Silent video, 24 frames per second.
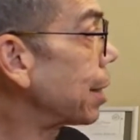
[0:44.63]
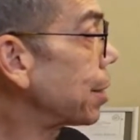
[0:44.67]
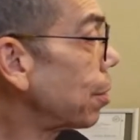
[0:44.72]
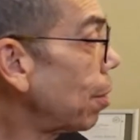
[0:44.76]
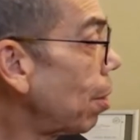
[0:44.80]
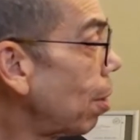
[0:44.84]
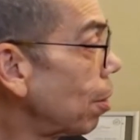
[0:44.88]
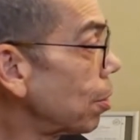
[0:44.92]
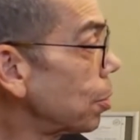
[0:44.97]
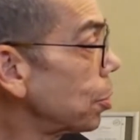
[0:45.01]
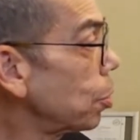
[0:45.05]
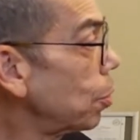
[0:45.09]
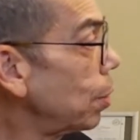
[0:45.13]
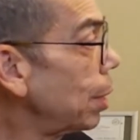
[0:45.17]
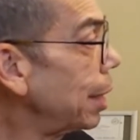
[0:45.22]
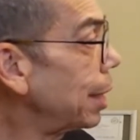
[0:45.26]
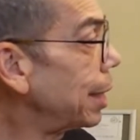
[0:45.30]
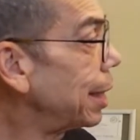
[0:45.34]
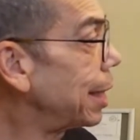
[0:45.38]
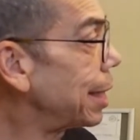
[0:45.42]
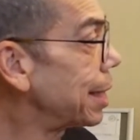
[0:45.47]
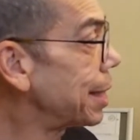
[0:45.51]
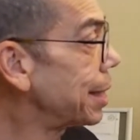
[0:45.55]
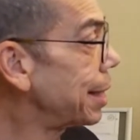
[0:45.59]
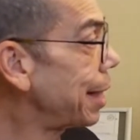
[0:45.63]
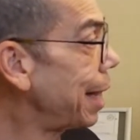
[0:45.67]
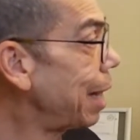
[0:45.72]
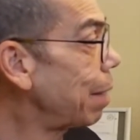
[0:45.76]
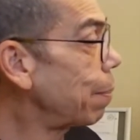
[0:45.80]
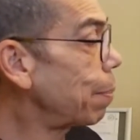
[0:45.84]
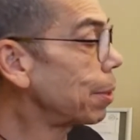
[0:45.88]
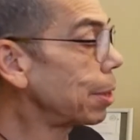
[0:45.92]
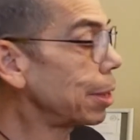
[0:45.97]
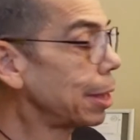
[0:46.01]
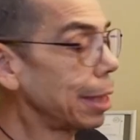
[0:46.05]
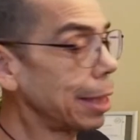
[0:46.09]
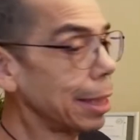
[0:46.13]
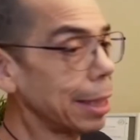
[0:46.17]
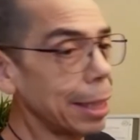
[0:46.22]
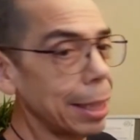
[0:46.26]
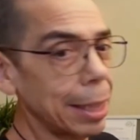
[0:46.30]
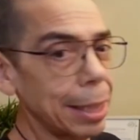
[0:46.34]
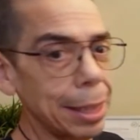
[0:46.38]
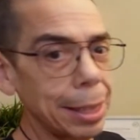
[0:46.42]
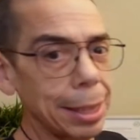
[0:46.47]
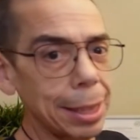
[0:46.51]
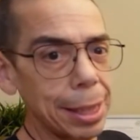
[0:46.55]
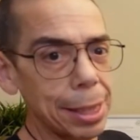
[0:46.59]
it's also a disabling
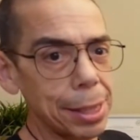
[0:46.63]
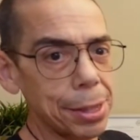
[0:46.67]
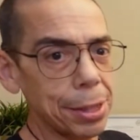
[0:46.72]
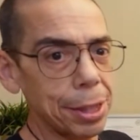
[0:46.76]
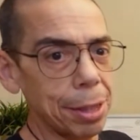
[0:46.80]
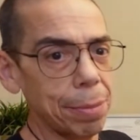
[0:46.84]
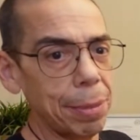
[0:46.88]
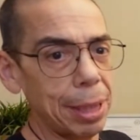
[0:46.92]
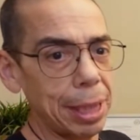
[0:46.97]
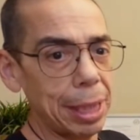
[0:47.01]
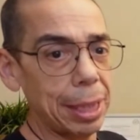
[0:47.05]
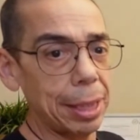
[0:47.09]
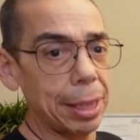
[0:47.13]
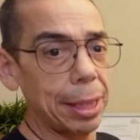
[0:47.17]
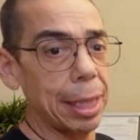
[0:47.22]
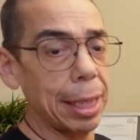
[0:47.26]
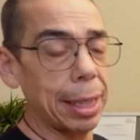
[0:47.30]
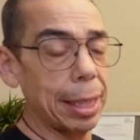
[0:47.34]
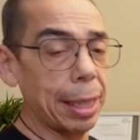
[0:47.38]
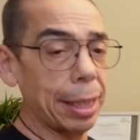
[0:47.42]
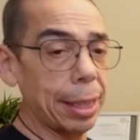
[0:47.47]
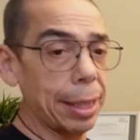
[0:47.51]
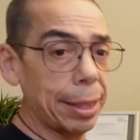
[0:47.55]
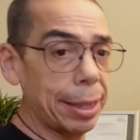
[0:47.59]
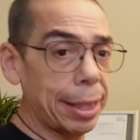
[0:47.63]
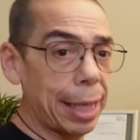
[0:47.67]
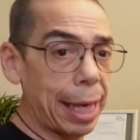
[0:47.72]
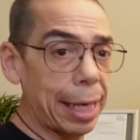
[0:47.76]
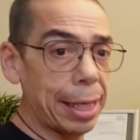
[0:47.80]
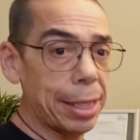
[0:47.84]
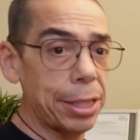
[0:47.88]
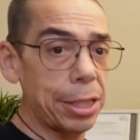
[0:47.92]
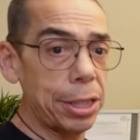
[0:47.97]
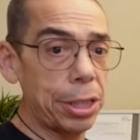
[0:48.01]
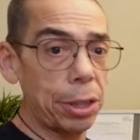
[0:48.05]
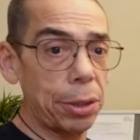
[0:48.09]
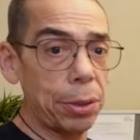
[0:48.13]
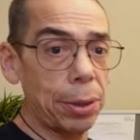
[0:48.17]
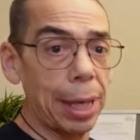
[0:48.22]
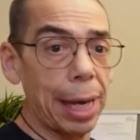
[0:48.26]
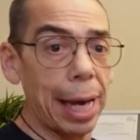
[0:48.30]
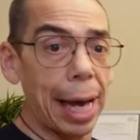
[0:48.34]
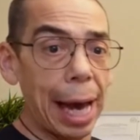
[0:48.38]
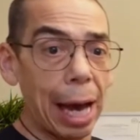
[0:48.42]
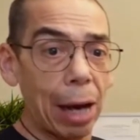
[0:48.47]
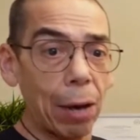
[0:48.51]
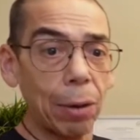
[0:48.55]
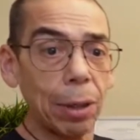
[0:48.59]
condition, meaning that it takes you
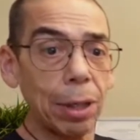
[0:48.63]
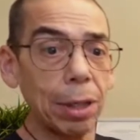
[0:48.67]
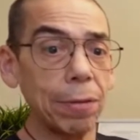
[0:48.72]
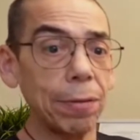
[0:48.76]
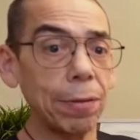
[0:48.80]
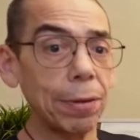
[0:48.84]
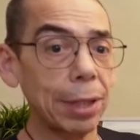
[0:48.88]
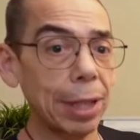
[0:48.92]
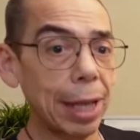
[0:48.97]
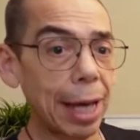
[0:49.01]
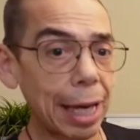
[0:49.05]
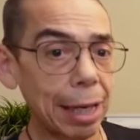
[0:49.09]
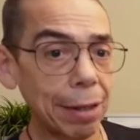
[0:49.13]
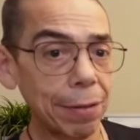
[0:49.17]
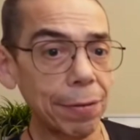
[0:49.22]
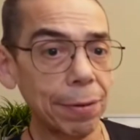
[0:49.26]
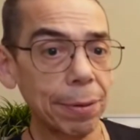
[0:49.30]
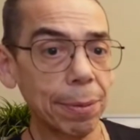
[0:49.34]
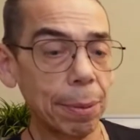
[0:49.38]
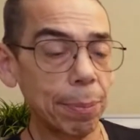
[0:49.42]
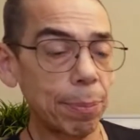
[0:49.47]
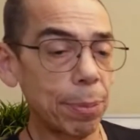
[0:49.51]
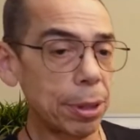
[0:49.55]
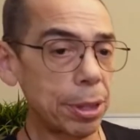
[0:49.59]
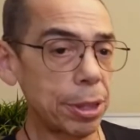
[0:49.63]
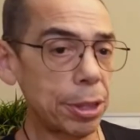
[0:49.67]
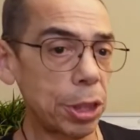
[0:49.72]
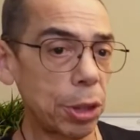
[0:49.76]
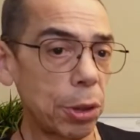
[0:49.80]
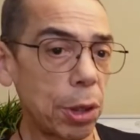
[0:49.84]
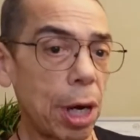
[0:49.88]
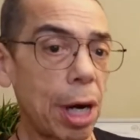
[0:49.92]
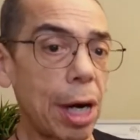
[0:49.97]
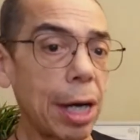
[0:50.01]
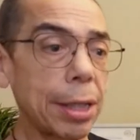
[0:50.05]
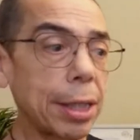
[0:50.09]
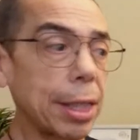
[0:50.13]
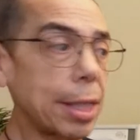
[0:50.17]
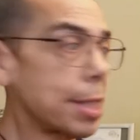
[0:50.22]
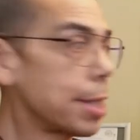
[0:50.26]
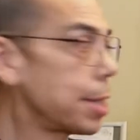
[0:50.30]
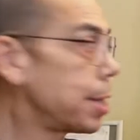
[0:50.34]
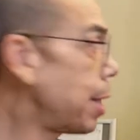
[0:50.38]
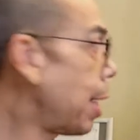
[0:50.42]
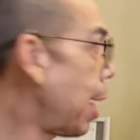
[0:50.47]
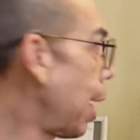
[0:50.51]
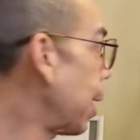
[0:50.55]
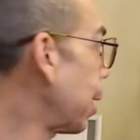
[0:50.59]
out of life. It puts you on the
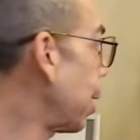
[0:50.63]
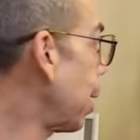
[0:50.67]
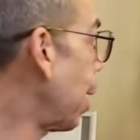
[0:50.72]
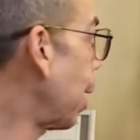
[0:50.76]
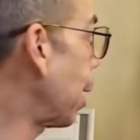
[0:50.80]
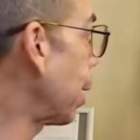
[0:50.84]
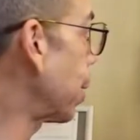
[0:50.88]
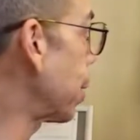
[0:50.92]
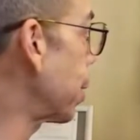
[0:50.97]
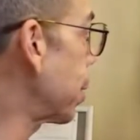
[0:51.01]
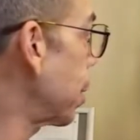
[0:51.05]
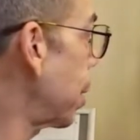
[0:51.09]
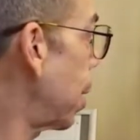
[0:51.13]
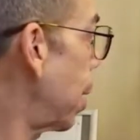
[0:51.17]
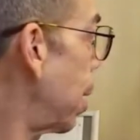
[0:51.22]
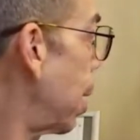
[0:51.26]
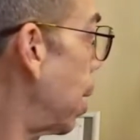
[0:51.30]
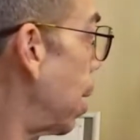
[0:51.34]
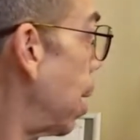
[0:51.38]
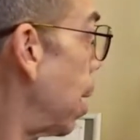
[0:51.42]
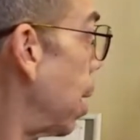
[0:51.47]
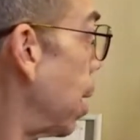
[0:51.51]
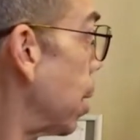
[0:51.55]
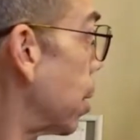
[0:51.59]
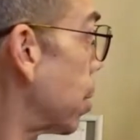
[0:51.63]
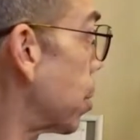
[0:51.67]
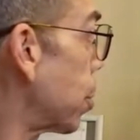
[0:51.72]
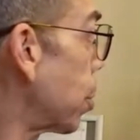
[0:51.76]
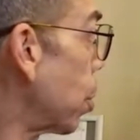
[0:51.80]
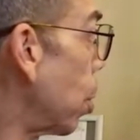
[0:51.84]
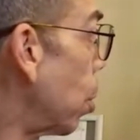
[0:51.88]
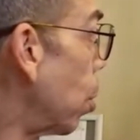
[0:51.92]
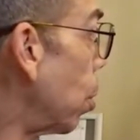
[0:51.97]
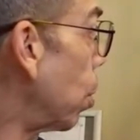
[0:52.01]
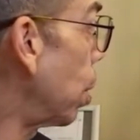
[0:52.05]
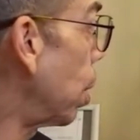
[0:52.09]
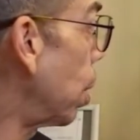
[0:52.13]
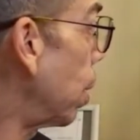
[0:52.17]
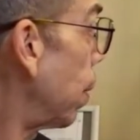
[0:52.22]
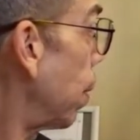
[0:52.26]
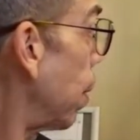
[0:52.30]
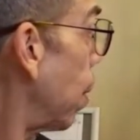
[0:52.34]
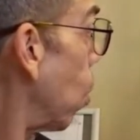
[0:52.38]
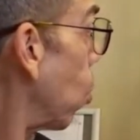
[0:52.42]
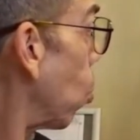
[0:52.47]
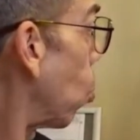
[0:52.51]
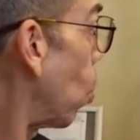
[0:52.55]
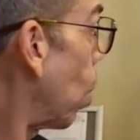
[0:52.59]
sidelines. So
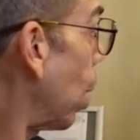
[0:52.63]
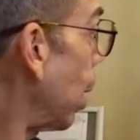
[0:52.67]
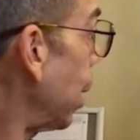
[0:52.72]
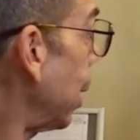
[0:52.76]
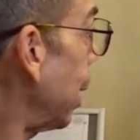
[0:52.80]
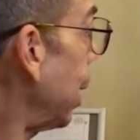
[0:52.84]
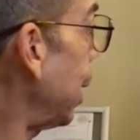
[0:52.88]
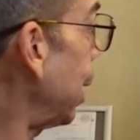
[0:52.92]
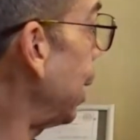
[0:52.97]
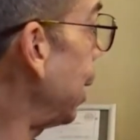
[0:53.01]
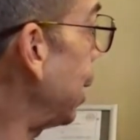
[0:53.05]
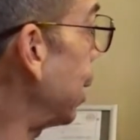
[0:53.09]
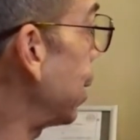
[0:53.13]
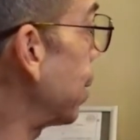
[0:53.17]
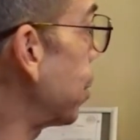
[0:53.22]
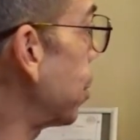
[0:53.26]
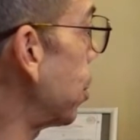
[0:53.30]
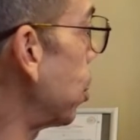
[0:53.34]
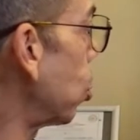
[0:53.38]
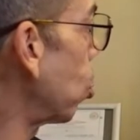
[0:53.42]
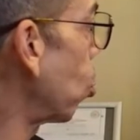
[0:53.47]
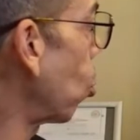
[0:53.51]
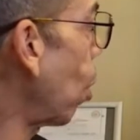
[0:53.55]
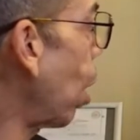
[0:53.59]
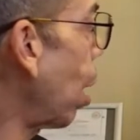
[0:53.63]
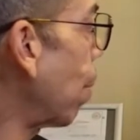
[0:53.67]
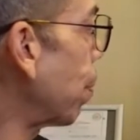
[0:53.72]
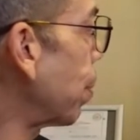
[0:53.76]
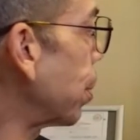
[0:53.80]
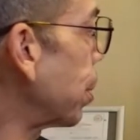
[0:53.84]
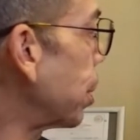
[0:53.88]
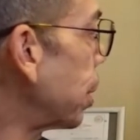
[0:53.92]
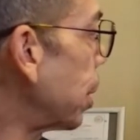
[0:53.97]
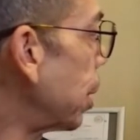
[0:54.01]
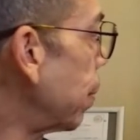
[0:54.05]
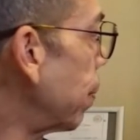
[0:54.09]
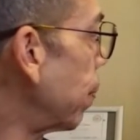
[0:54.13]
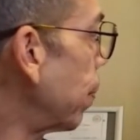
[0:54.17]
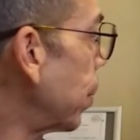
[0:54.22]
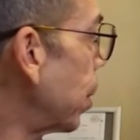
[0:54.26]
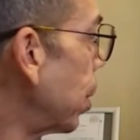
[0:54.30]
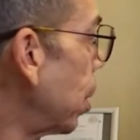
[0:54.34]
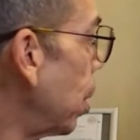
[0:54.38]
what is neuropathy?